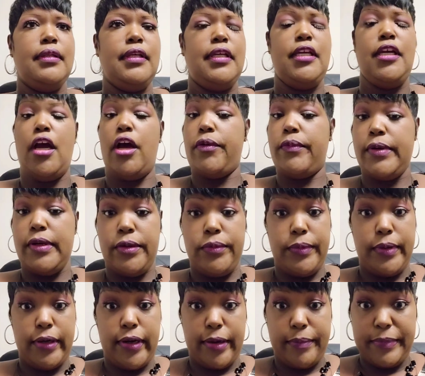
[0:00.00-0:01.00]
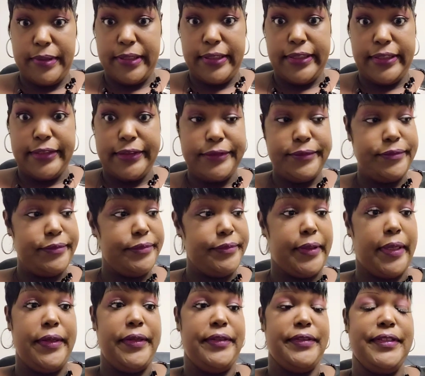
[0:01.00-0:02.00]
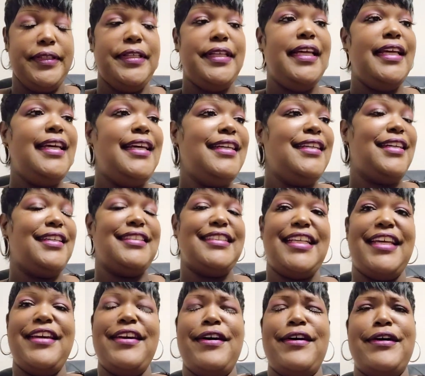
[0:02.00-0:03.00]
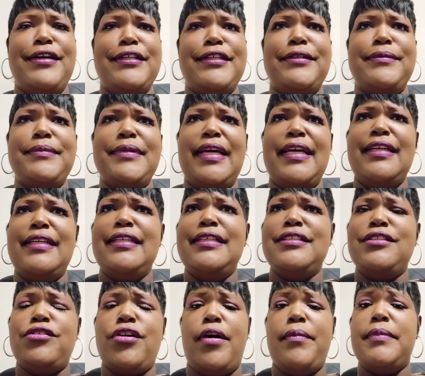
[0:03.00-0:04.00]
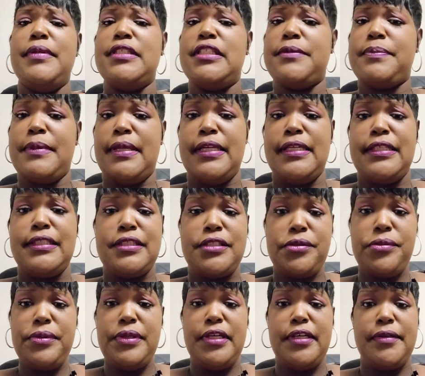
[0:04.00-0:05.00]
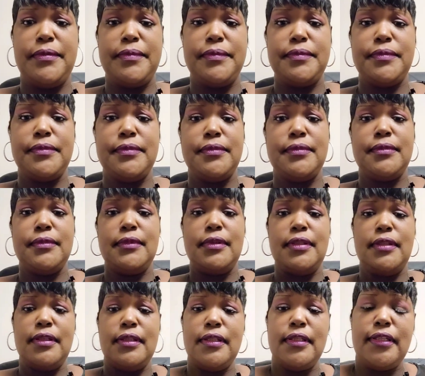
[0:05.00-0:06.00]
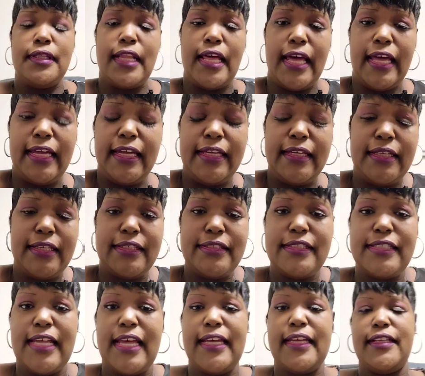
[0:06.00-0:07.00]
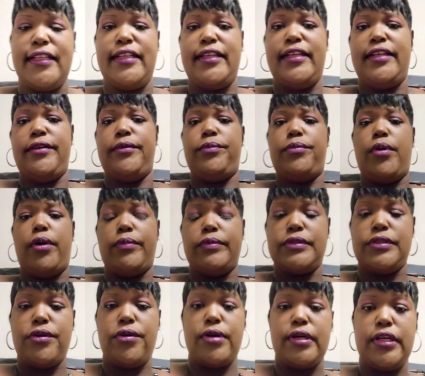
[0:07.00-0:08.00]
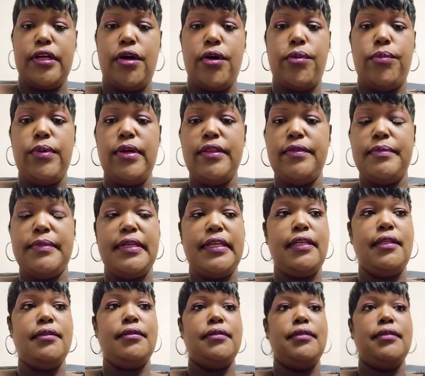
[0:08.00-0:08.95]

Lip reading: He already aware I've been there because they called him. So I'm going to explain it to him, like exactly what was going on with me.